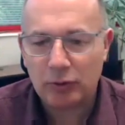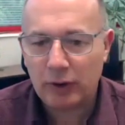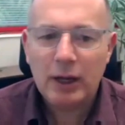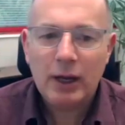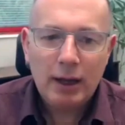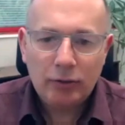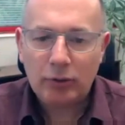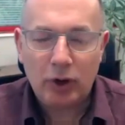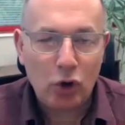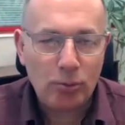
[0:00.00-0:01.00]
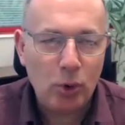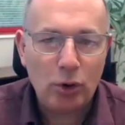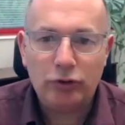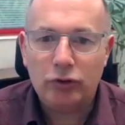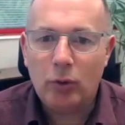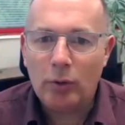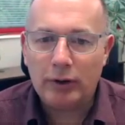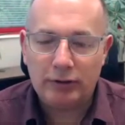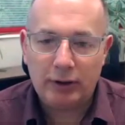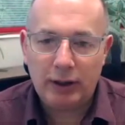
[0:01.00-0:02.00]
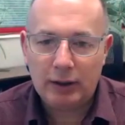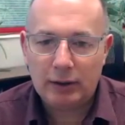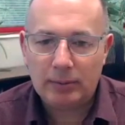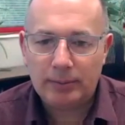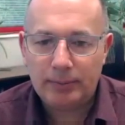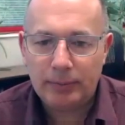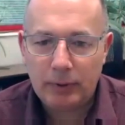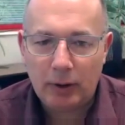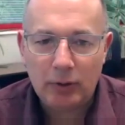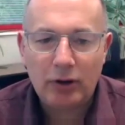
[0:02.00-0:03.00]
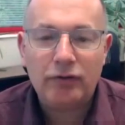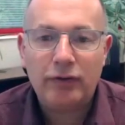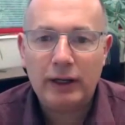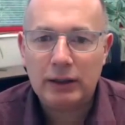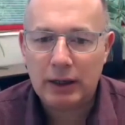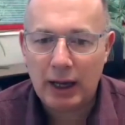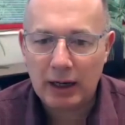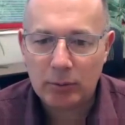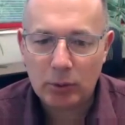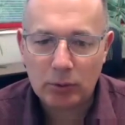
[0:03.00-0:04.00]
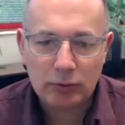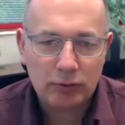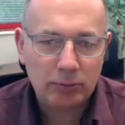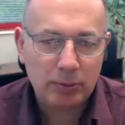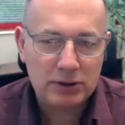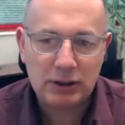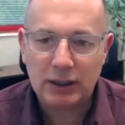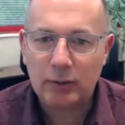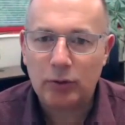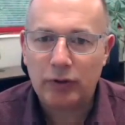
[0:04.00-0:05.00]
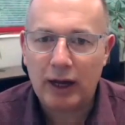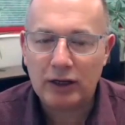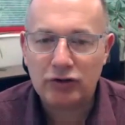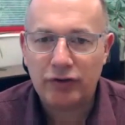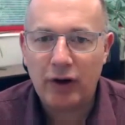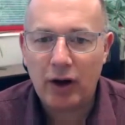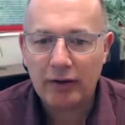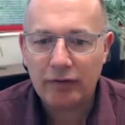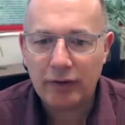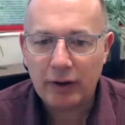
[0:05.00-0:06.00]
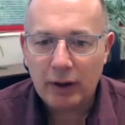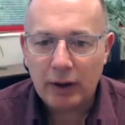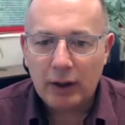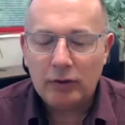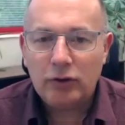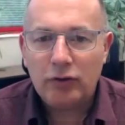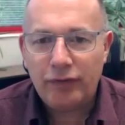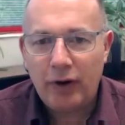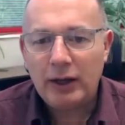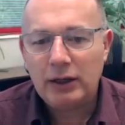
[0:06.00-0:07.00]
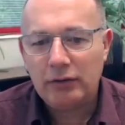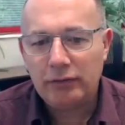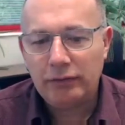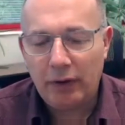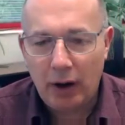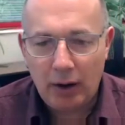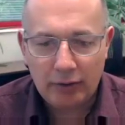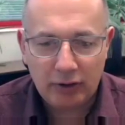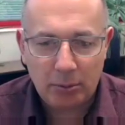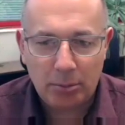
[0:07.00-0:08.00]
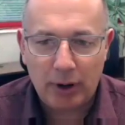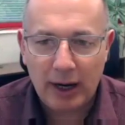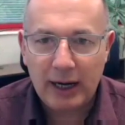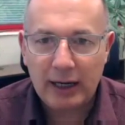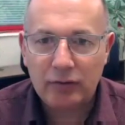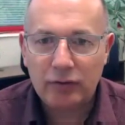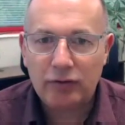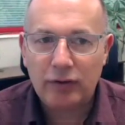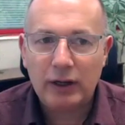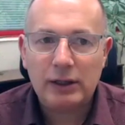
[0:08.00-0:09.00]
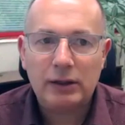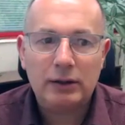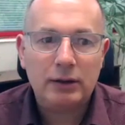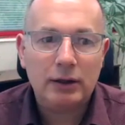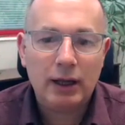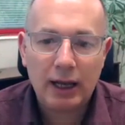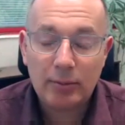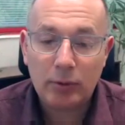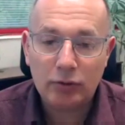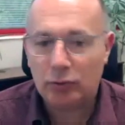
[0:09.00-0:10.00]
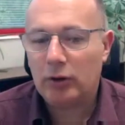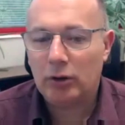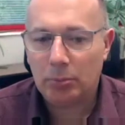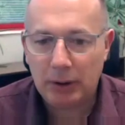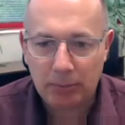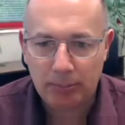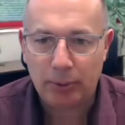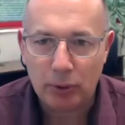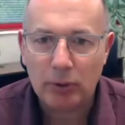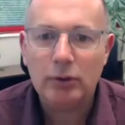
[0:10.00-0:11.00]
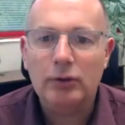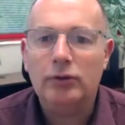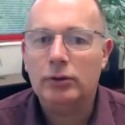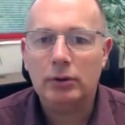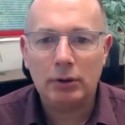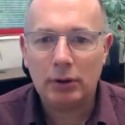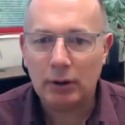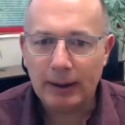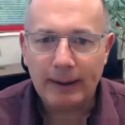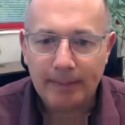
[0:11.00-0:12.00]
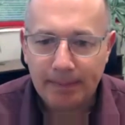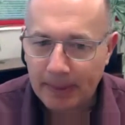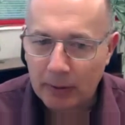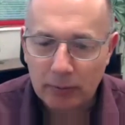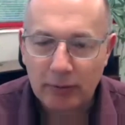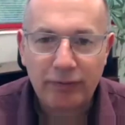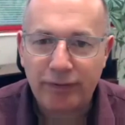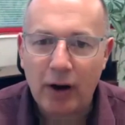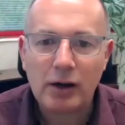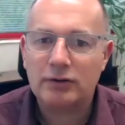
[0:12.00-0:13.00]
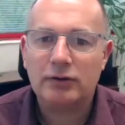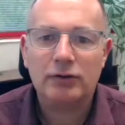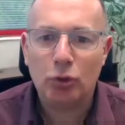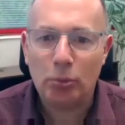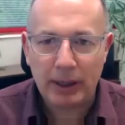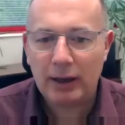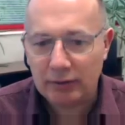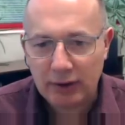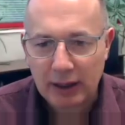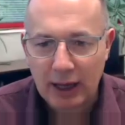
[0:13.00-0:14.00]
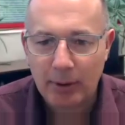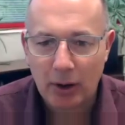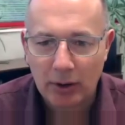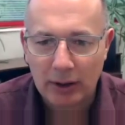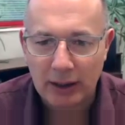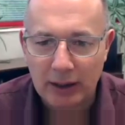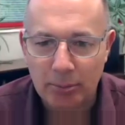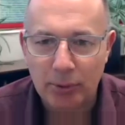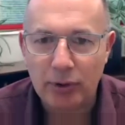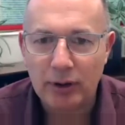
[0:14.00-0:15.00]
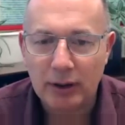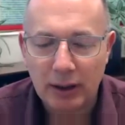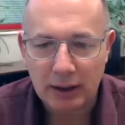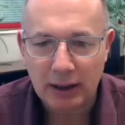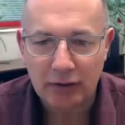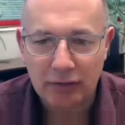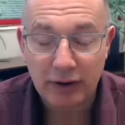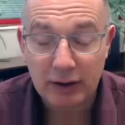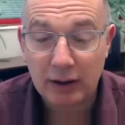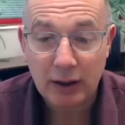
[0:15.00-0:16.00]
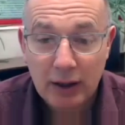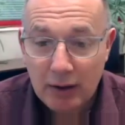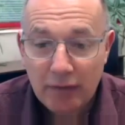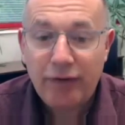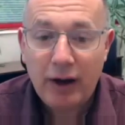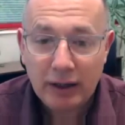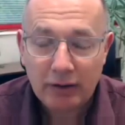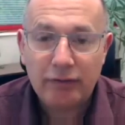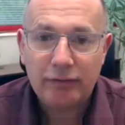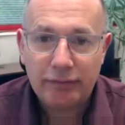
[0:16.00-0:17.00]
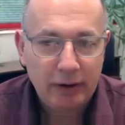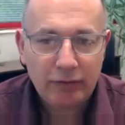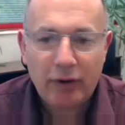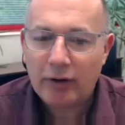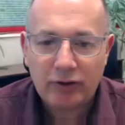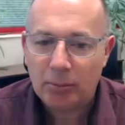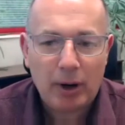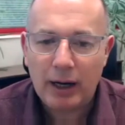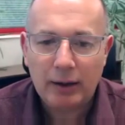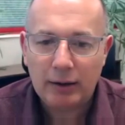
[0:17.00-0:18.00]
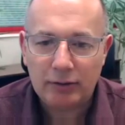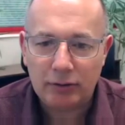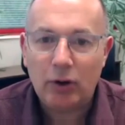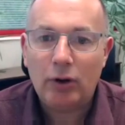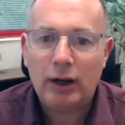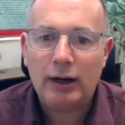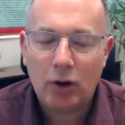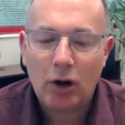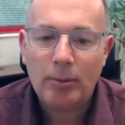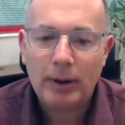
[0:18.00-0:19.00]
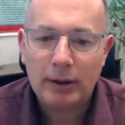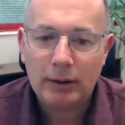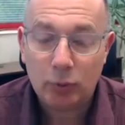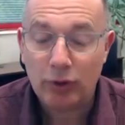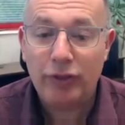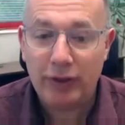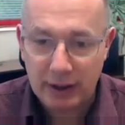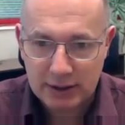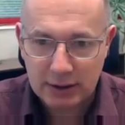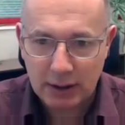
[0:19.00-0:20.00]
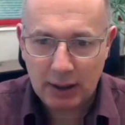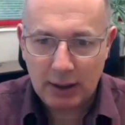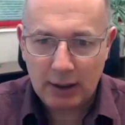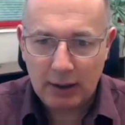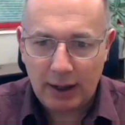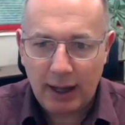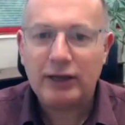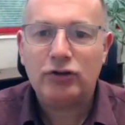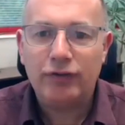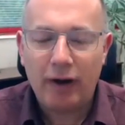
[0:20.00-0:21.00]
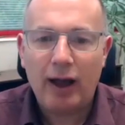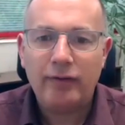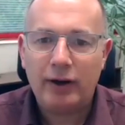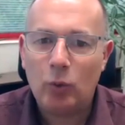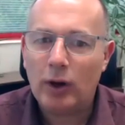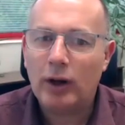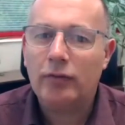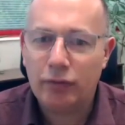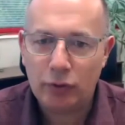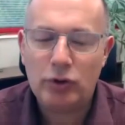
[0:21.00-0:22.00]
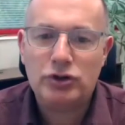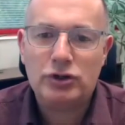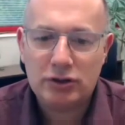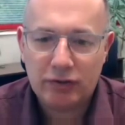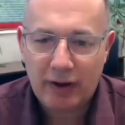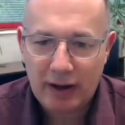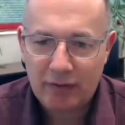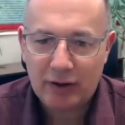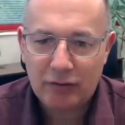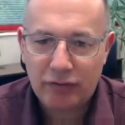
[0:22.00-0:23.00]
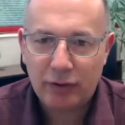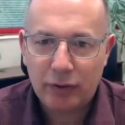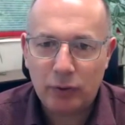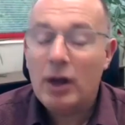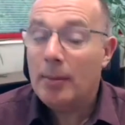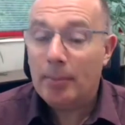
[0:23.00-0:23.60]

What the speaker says: But we sort of go more to what we see in in infected animals, particularly with the H5. So finding virus in the brain of infected animals, whether it be birds or the foxes or bears that come along and eat a bird and get infected, finding virus in the brain is not uncommon with these H5N1 versions of avian flu.